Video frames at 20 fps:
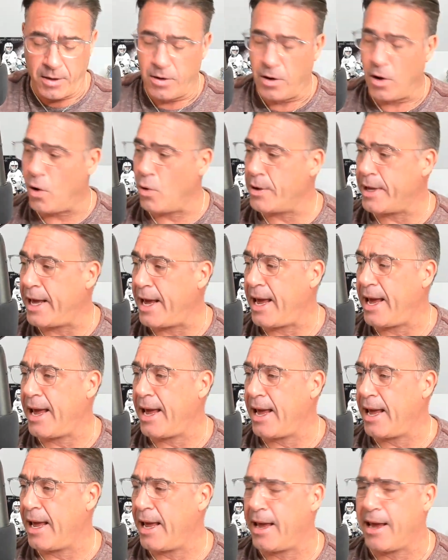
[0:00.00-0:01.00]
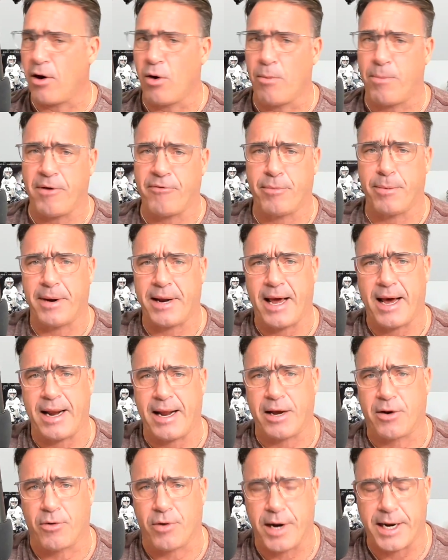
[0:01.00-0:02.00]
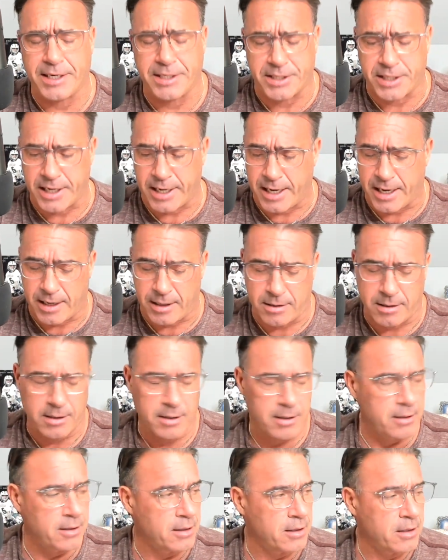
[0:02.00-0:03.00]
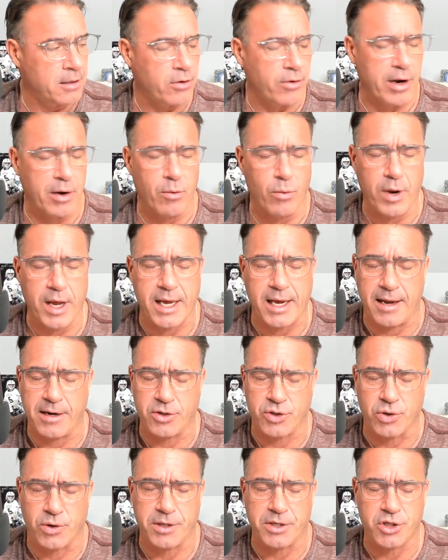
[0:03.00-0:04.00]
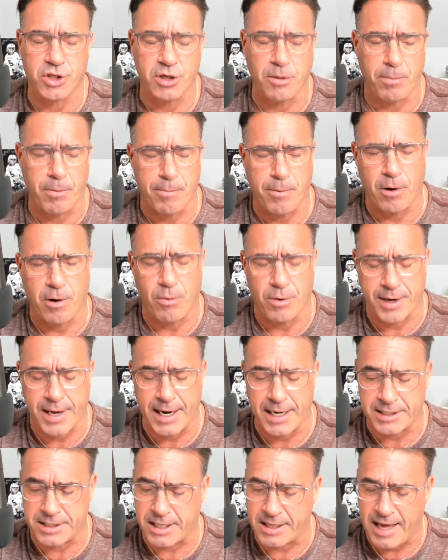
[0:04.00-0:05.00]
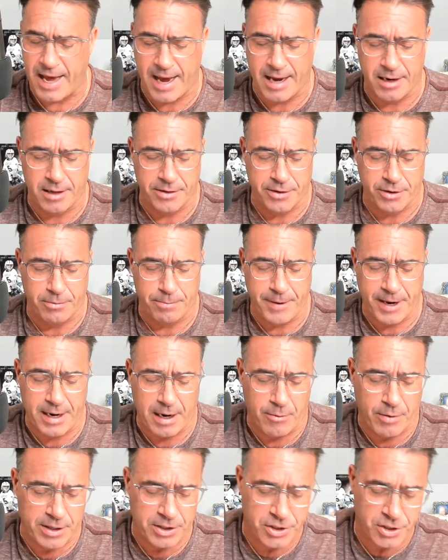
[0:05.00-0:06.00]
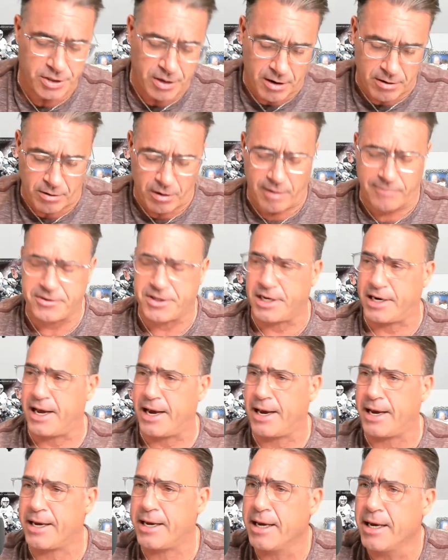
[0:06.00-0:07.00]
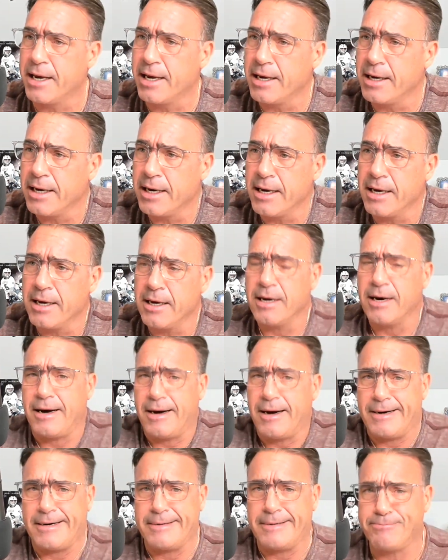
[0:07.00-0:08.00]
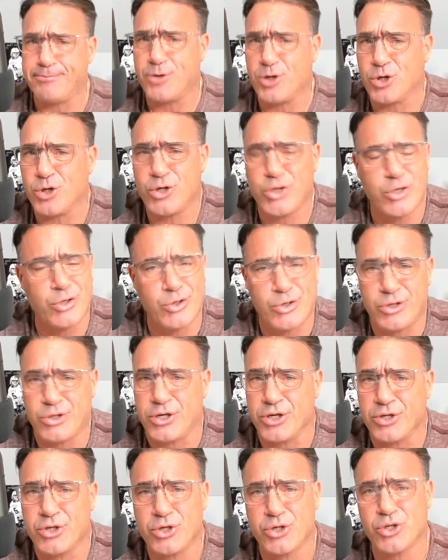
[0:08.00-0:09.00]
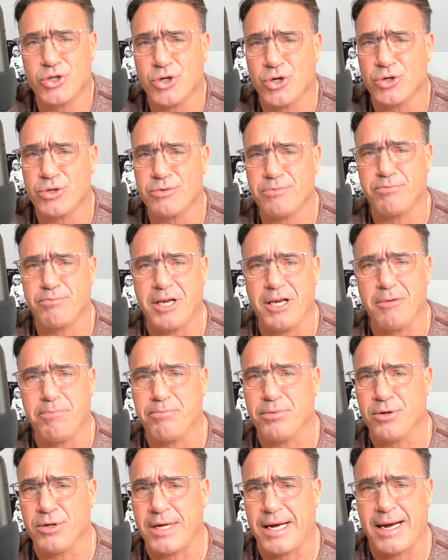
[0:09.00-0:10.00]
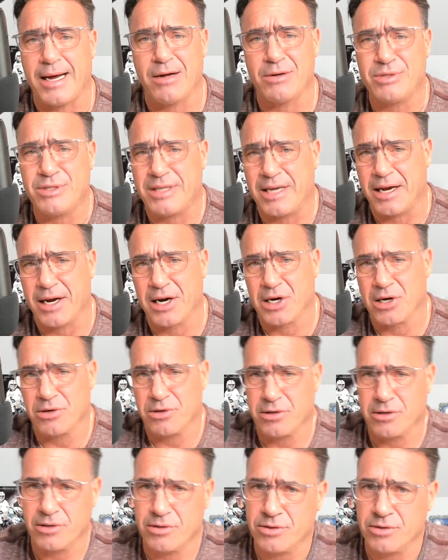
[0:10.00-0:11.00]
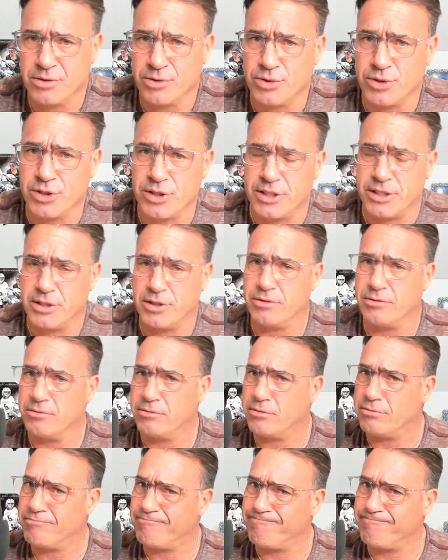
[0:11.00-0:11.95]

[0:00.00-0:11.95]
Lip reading: Okay, hope everybody had a great weekend. Enjoyed the Super Bowl. We'll get into that in a little bit. I want to start off today. There's just certain people out there in